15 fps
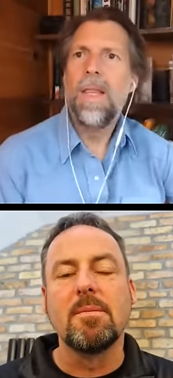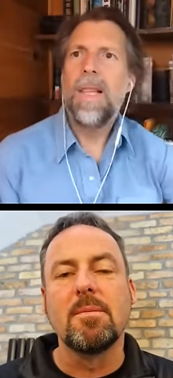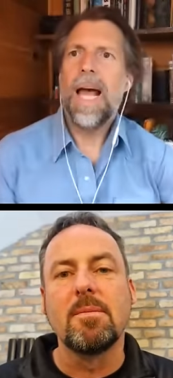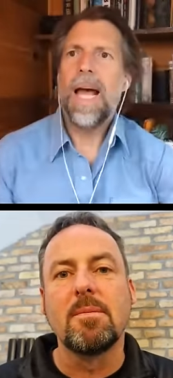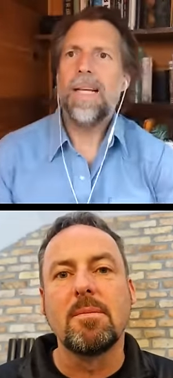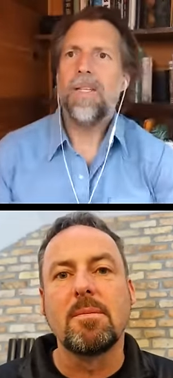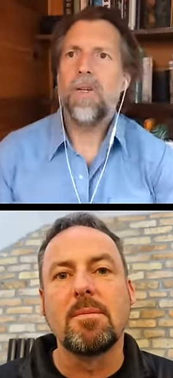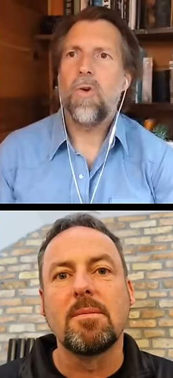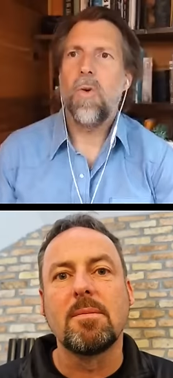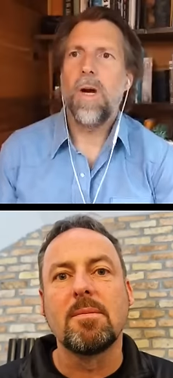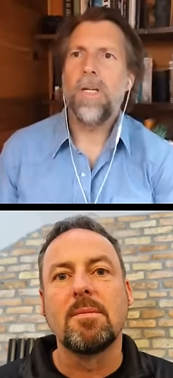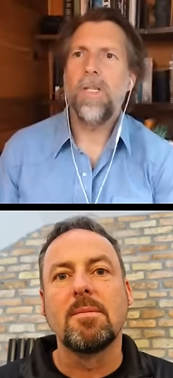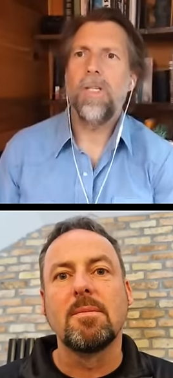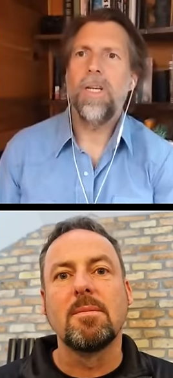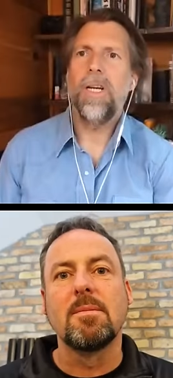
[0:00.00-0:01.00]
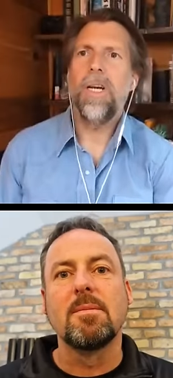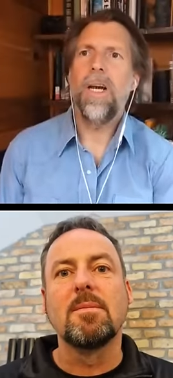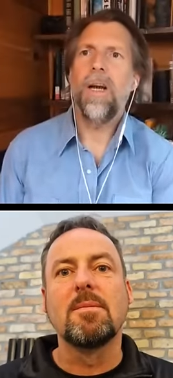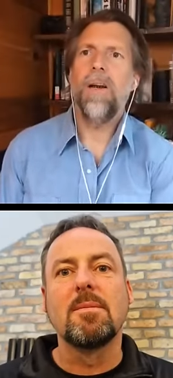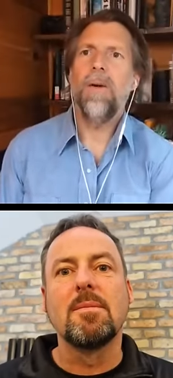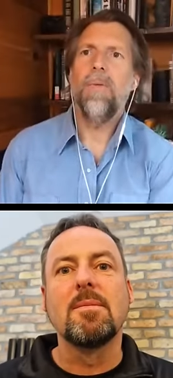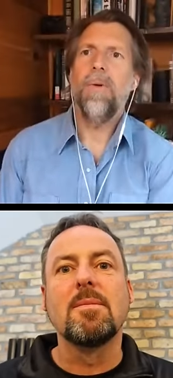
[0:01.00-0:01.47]
Speaker 1: Last question
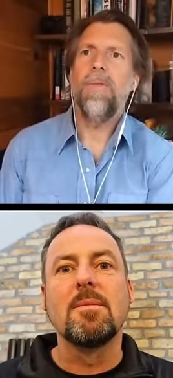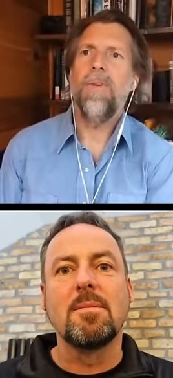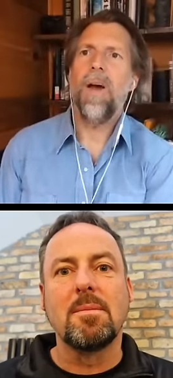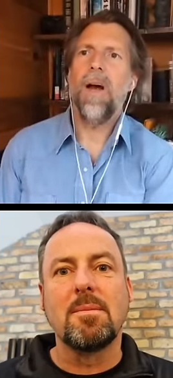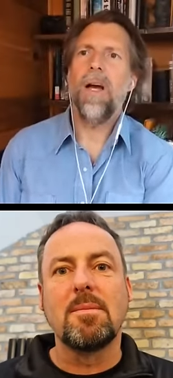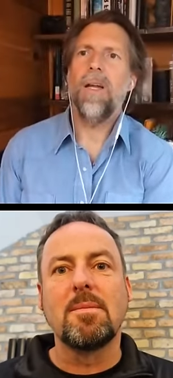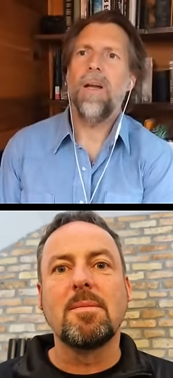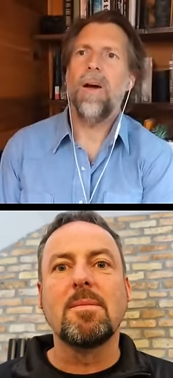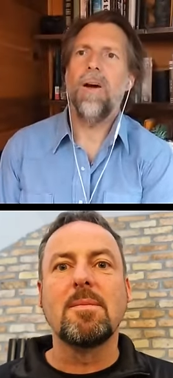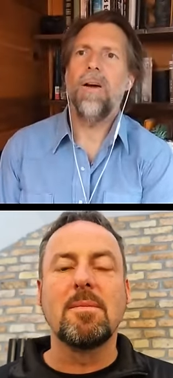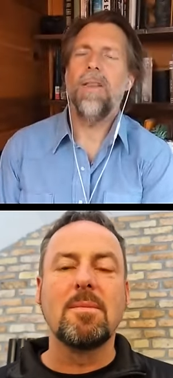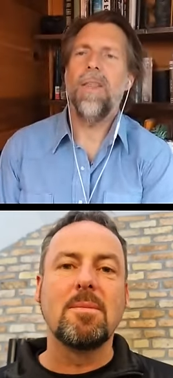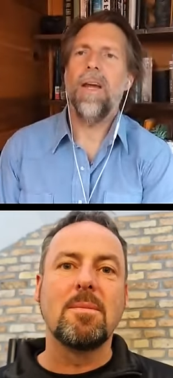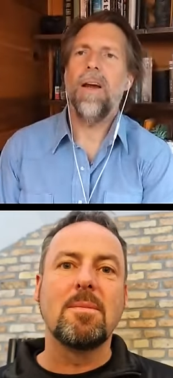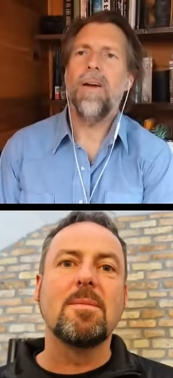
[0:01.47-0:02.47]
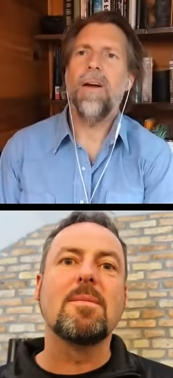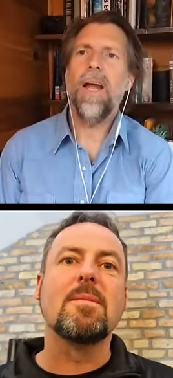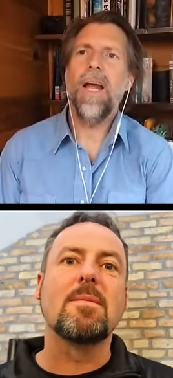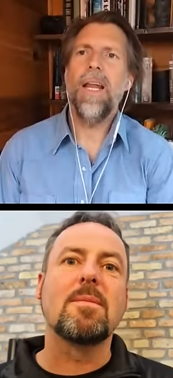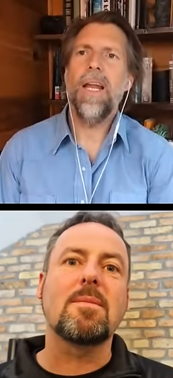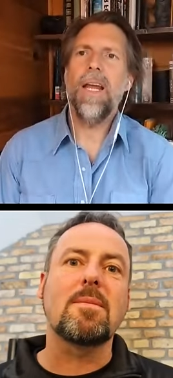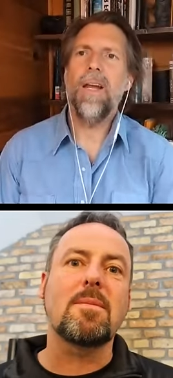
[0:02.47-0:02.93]
here we've got, are
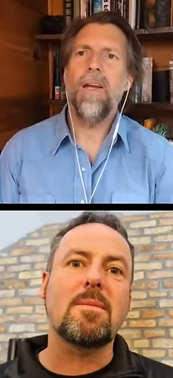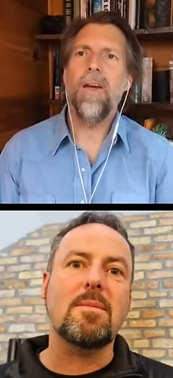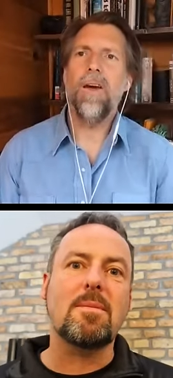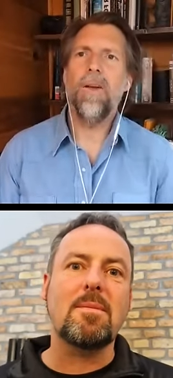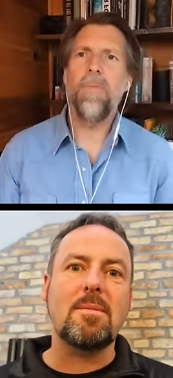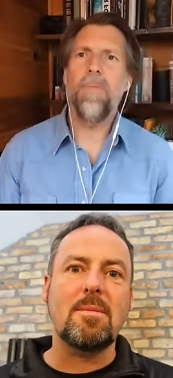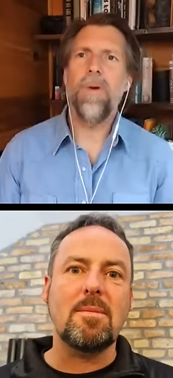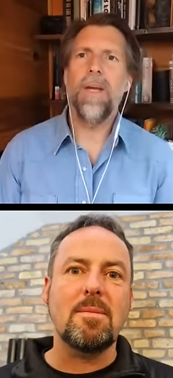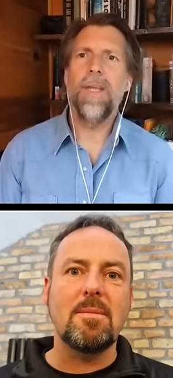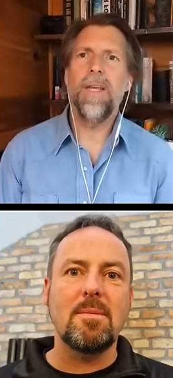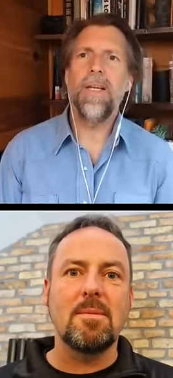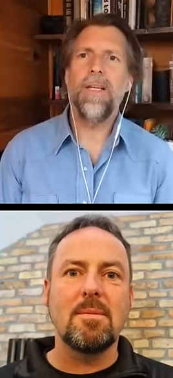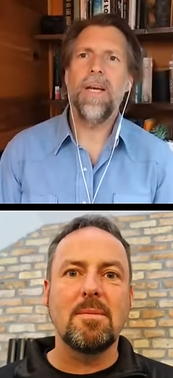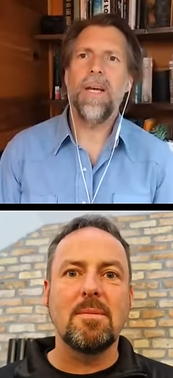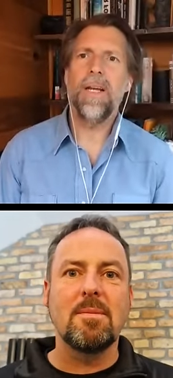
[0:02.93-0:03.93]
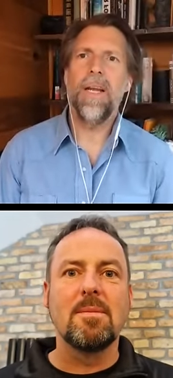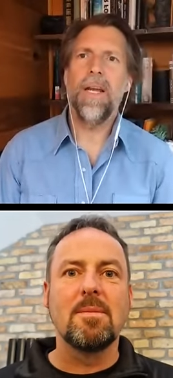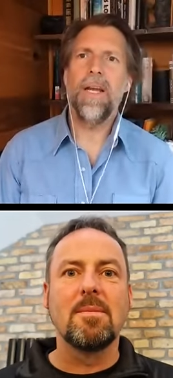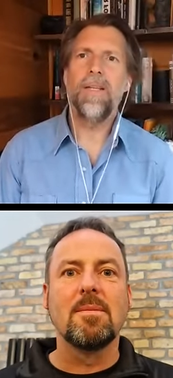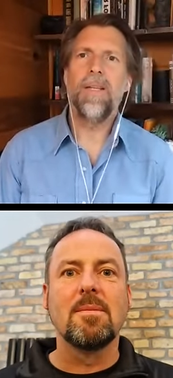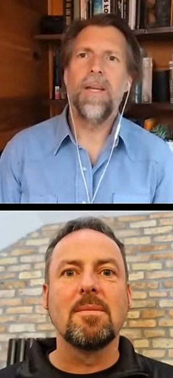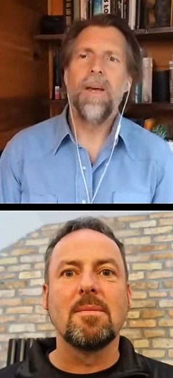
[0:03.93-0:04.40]
there any good breathing
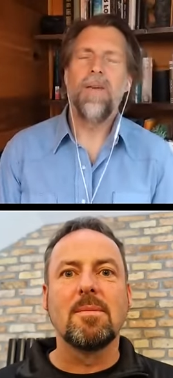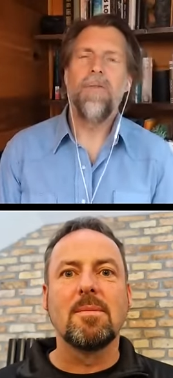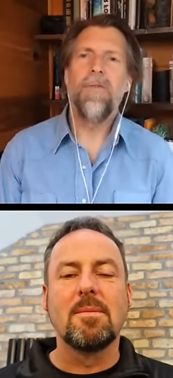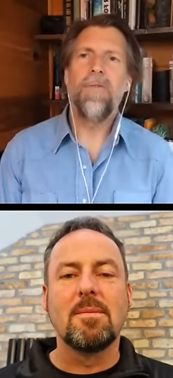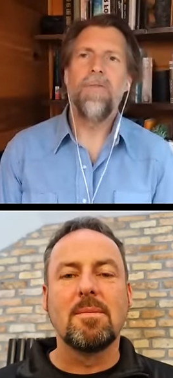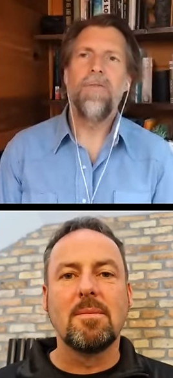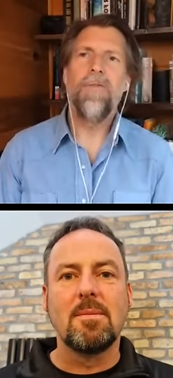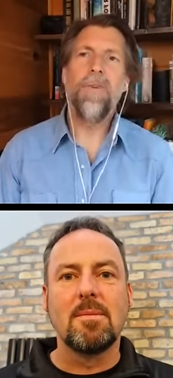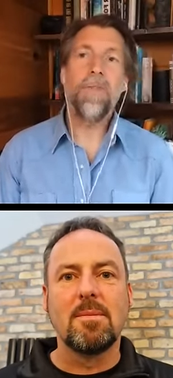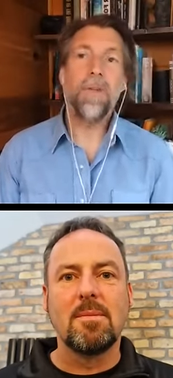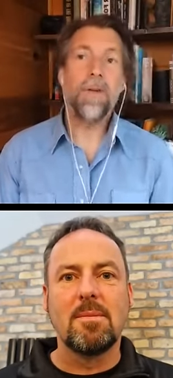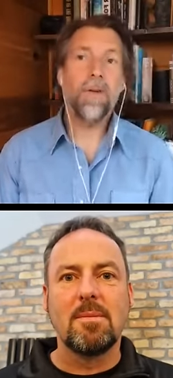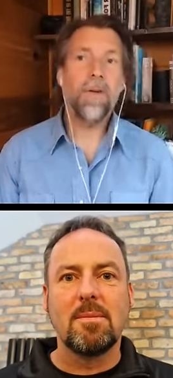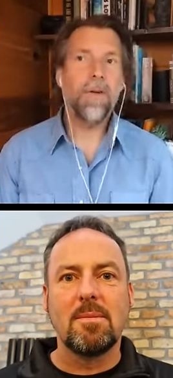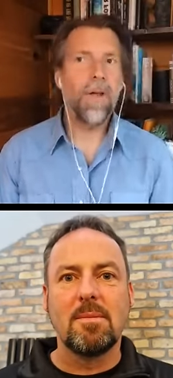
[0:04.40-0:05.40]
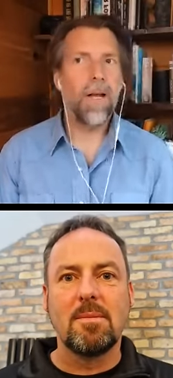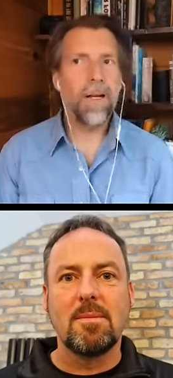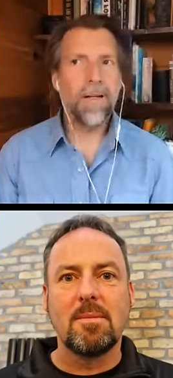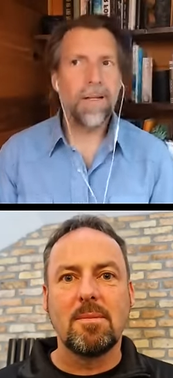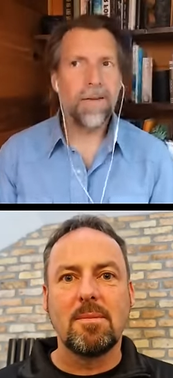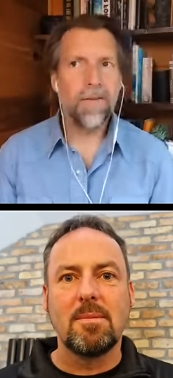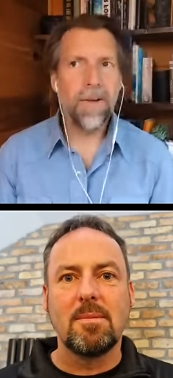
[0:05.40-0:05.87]
techniques for physical
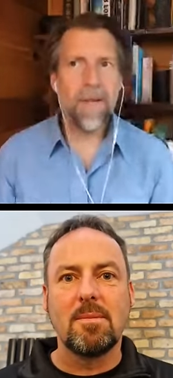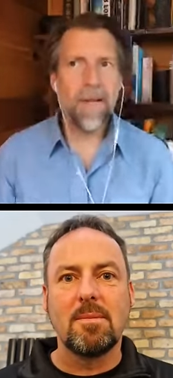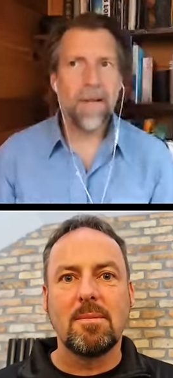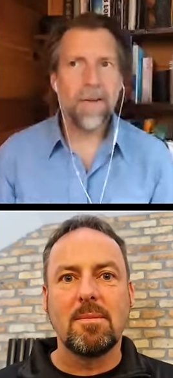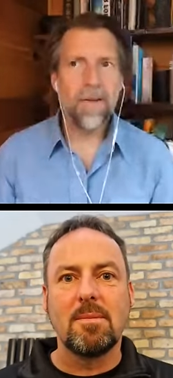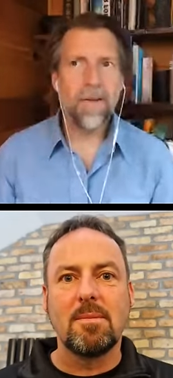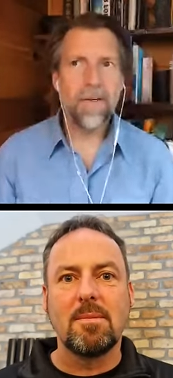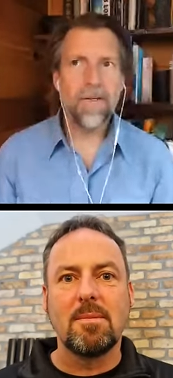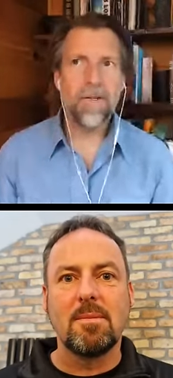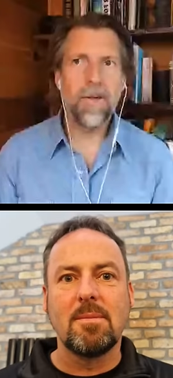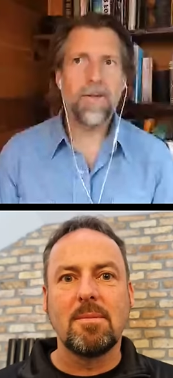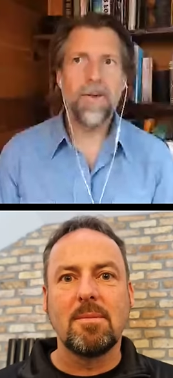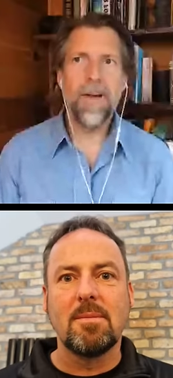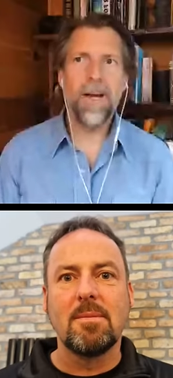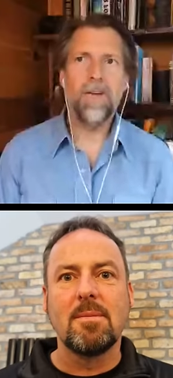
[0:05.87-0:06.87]
activity to conserve